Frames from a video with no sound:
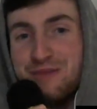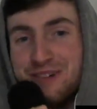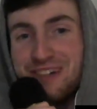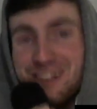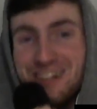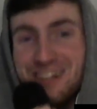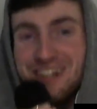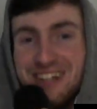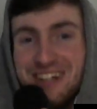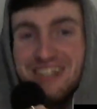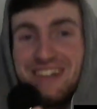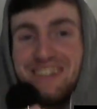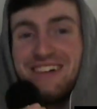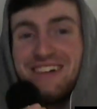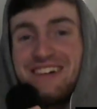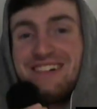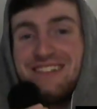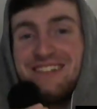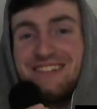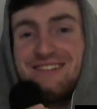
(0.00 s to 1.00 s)
But I don't
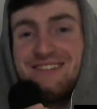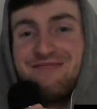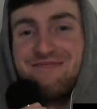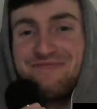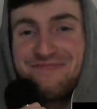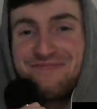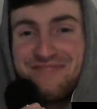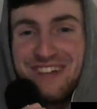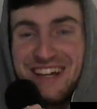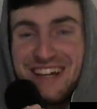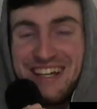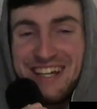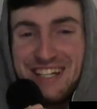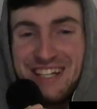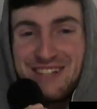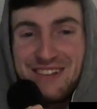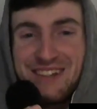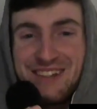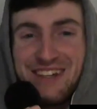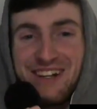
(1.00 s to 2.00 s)
know. I
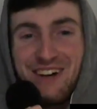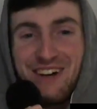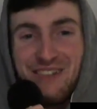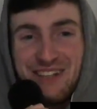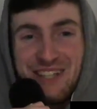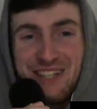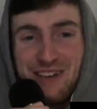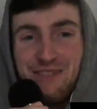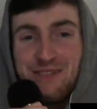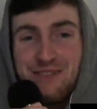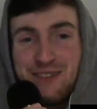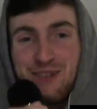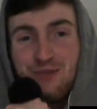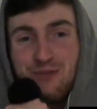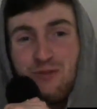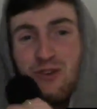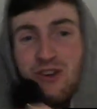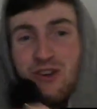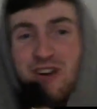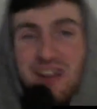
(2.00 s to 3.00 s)
guess we could always have 2
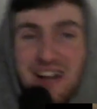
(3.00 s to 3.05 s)
more.